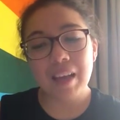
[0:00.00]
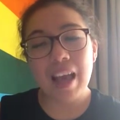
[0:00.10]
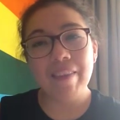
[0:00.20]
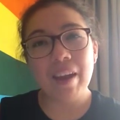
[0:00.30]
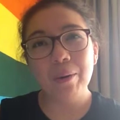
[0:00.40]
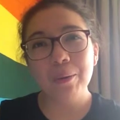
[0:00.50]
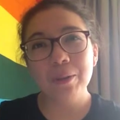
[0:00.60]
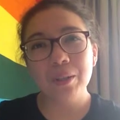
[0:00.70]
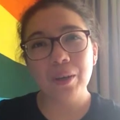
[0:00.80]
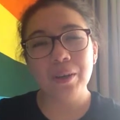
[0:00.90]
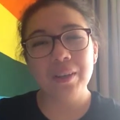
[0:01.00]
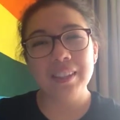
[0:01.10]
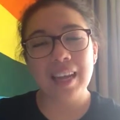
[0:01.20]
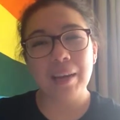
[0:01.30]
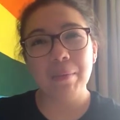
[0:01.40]
And then also,
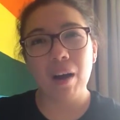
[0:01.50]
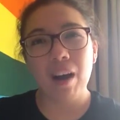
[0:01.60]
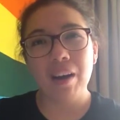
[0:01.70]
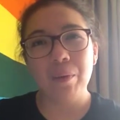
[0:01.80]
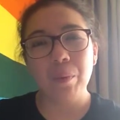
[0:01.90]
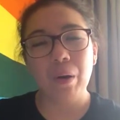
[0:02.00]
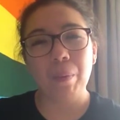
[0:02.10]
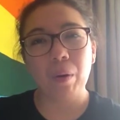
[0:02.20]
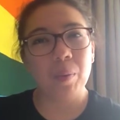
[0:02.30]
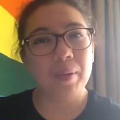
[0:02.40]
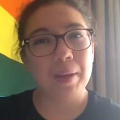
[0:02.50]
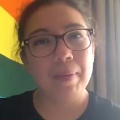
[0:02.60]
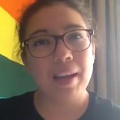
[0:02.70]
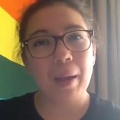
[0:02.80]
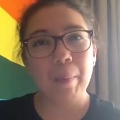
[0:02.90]
second part would probably
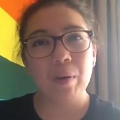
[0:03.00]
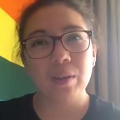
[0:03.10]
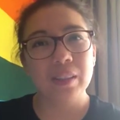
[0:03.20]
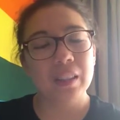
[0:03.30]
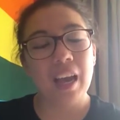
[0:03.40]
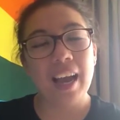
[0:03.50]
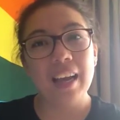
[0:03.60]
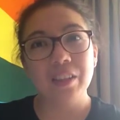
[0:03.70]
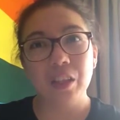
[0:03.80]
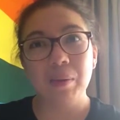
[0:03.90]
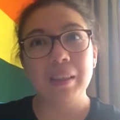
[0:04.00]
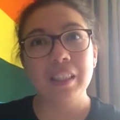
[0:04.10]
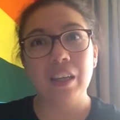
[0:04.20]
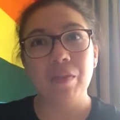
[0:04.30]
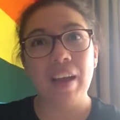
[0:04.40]
be because I had so much
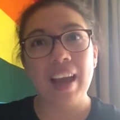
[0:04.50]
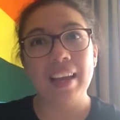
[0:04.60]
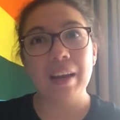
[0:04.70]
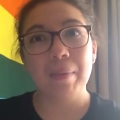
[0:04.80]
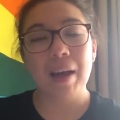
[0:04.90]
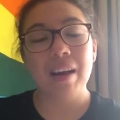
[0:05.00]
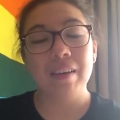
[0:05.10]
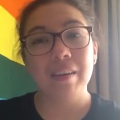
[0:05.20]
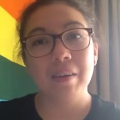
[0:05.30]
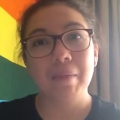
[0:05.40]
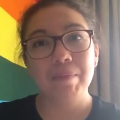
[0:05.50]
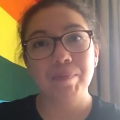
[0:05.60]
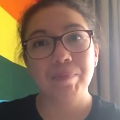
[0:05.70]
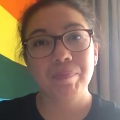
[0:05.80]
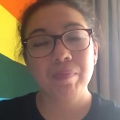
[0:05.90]
self-hate about
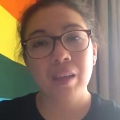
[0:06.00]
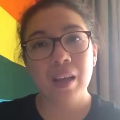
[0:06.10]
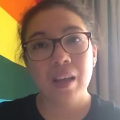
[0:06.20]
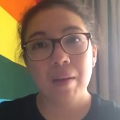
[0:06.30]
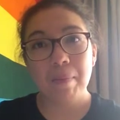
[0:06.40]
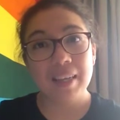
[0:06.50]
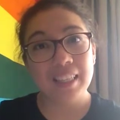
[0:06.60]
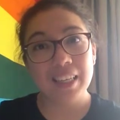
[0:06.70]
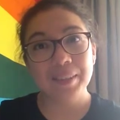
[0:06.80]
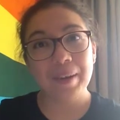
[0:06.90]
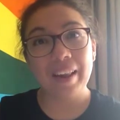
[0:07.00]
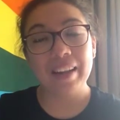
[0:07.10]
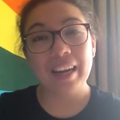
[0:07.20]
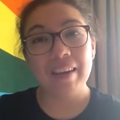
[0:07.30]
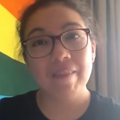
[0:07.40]
my
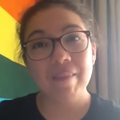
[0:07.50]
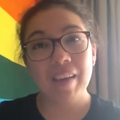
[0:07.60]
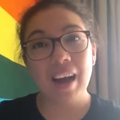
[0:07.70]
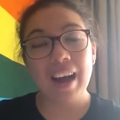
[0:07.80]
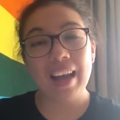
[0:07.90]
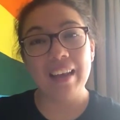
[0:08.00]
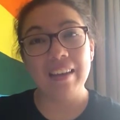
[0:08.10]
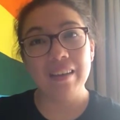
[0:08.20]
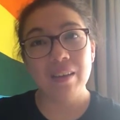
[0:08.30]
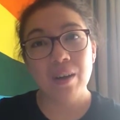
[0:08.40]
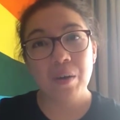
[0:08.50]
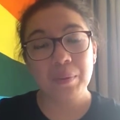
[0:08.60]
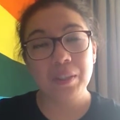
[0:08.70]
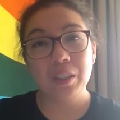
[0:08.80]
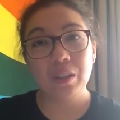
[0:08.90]
sexuality. I
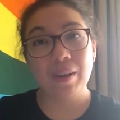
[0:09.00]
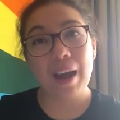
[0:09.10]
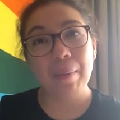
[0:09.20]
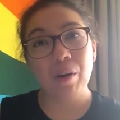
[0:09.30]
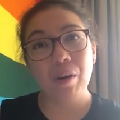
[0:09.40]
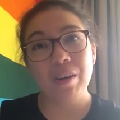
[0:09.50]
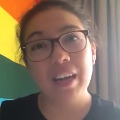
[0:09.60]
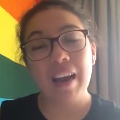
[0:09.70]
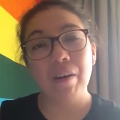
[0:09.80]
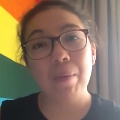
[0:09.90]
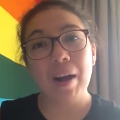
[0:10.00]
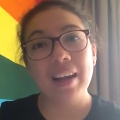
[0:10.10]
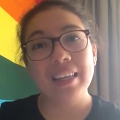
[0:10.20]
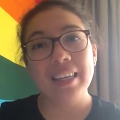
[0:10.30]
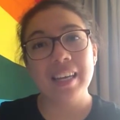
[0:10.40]
was just so
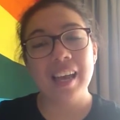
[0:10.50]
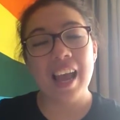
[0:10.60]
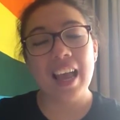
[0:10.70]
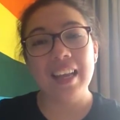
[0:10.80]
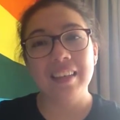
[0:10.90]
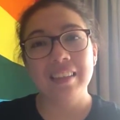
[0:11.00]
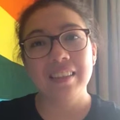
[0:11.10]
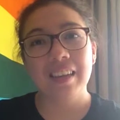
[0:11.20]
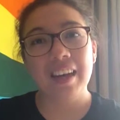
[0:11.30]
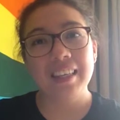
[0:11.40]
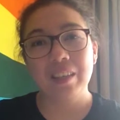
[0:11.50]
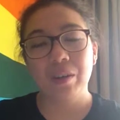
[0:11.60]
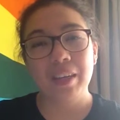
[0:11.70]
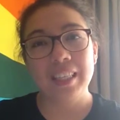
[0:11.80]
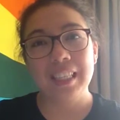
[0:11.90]
narrow-minded and I did
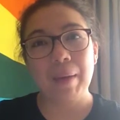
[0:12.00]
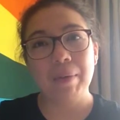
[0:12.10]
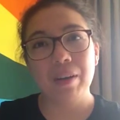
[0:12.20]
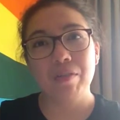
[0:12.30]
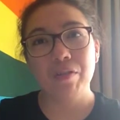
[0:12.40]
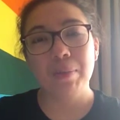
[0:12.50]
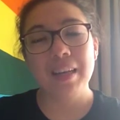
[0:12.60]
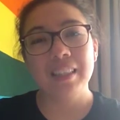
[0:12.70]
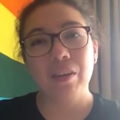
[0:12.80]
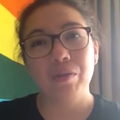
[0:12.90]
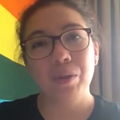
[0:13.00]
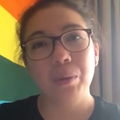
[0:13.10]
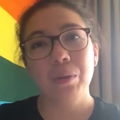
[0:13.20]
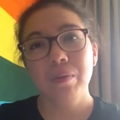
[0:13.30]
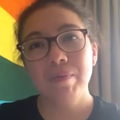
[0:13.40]
not accept it for myself at
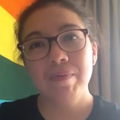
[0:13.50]
all.